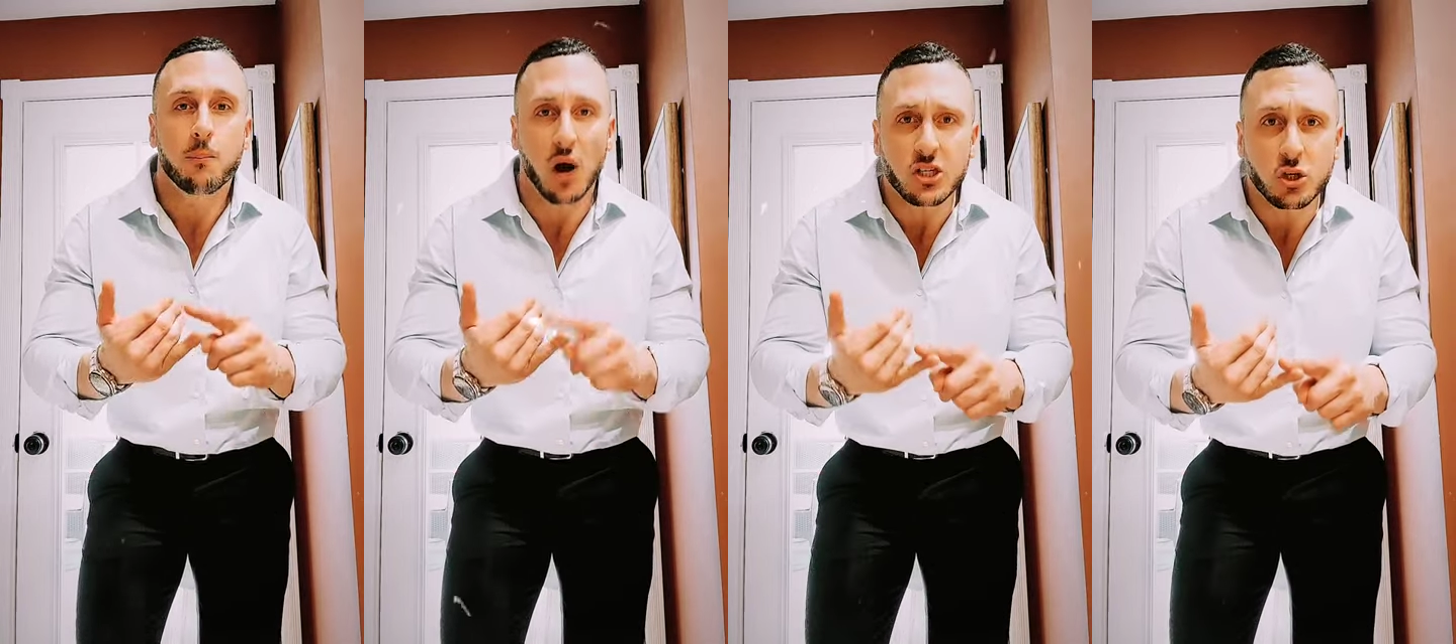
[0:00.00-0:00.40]

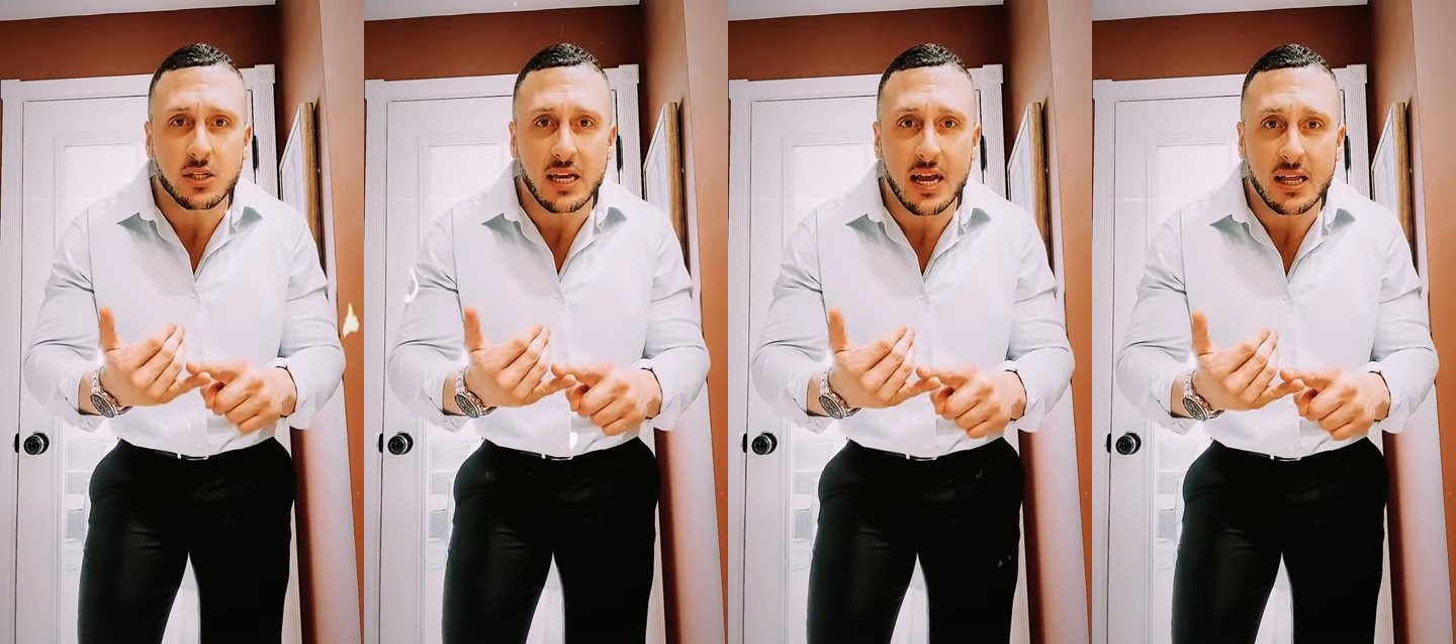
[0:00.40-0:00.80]
Brush
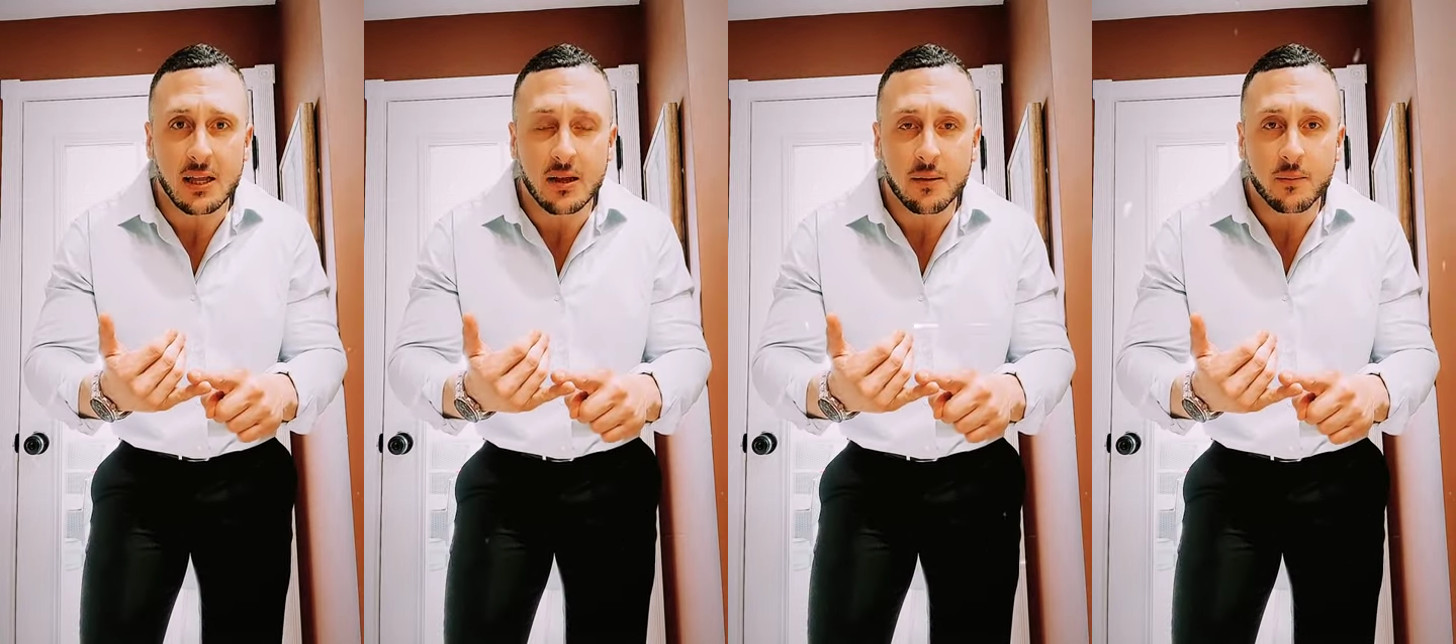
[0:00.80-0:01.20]
your
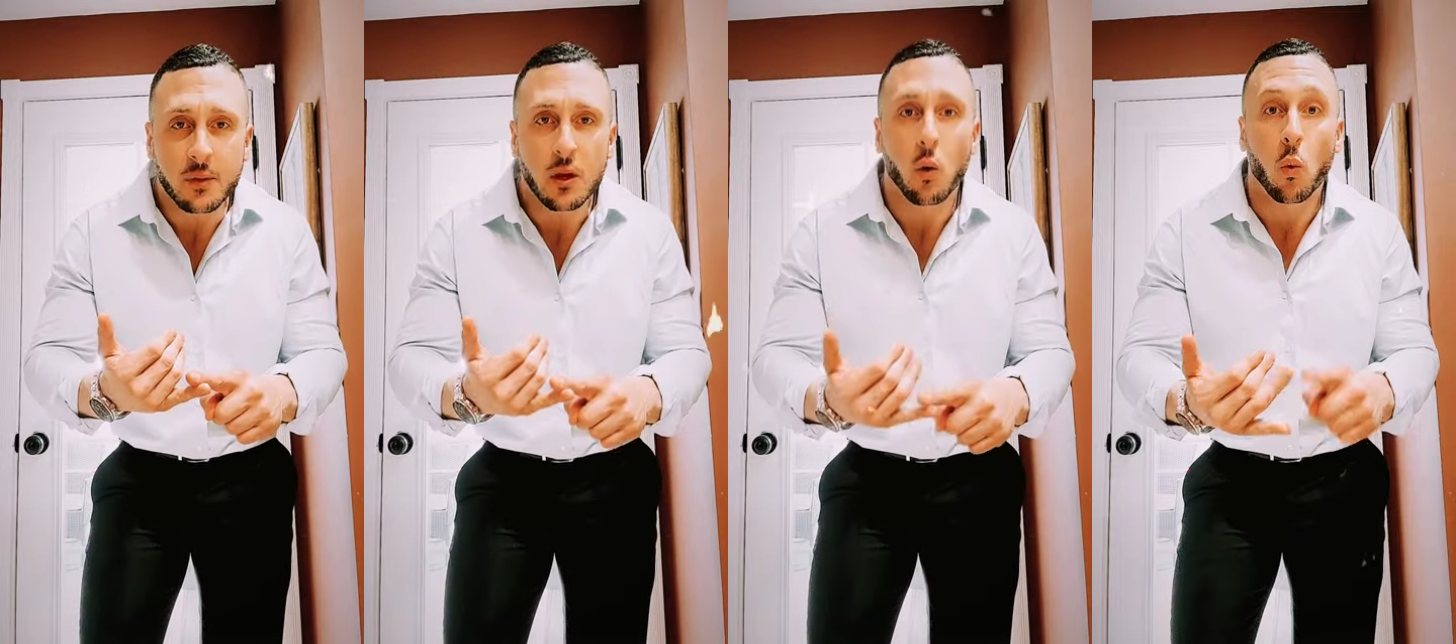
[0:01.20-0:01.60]
teeth.
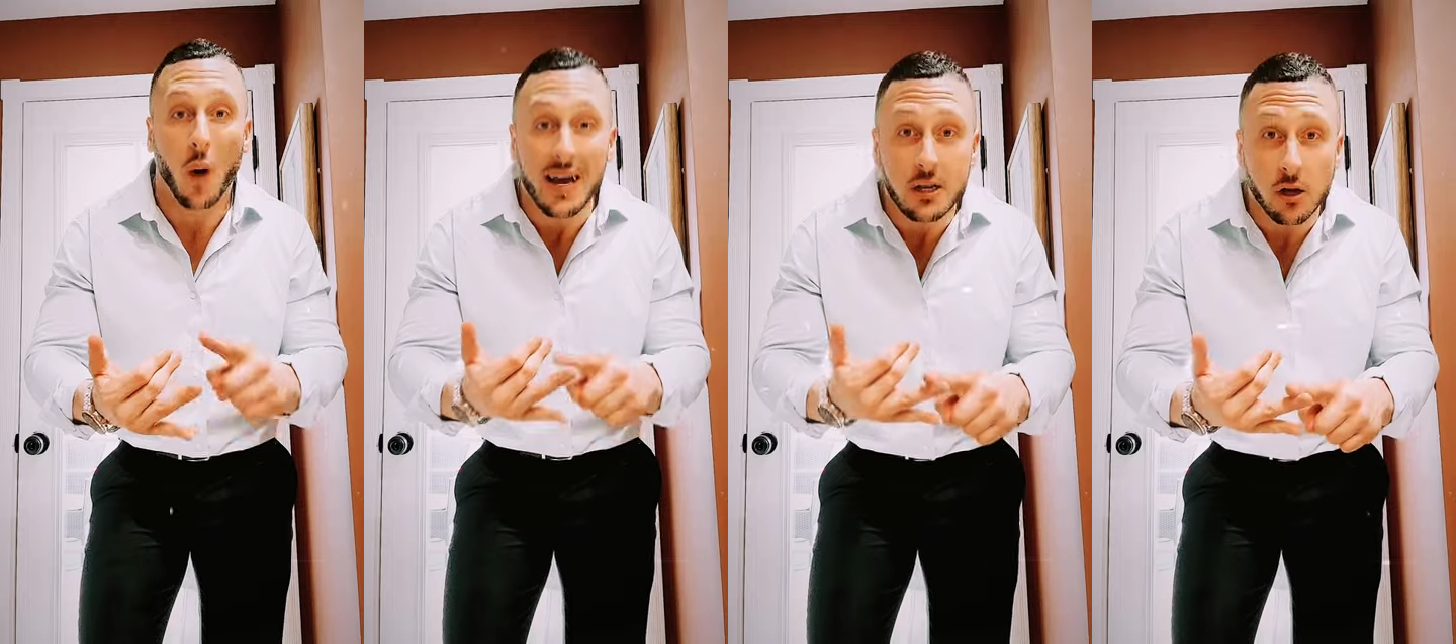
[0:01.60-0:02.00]

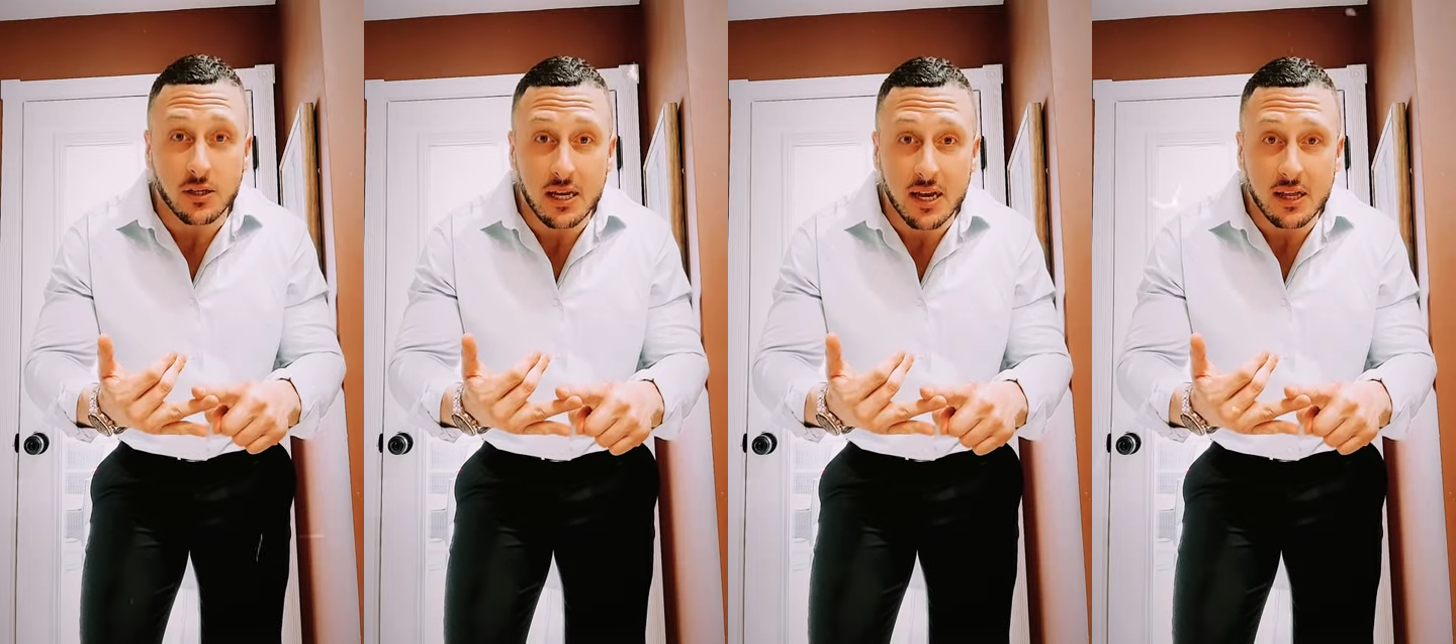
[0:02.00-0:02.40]
Whiten
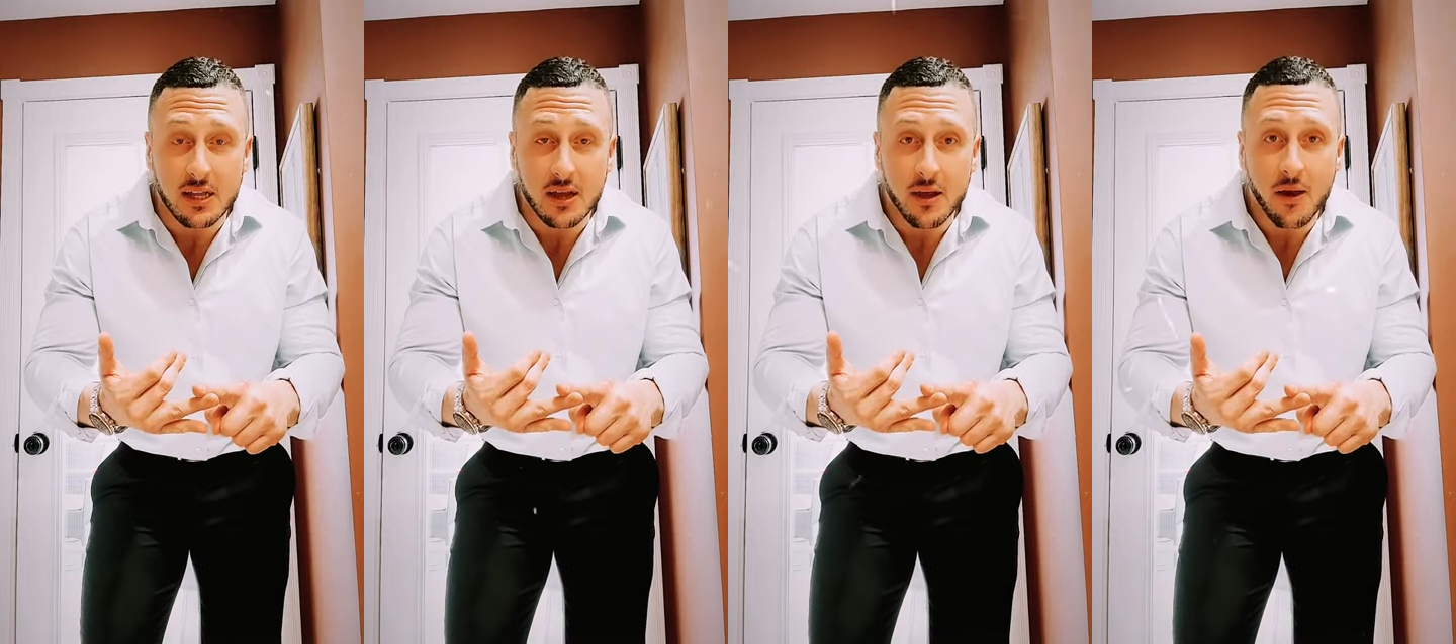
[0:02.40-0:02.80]
your teeth.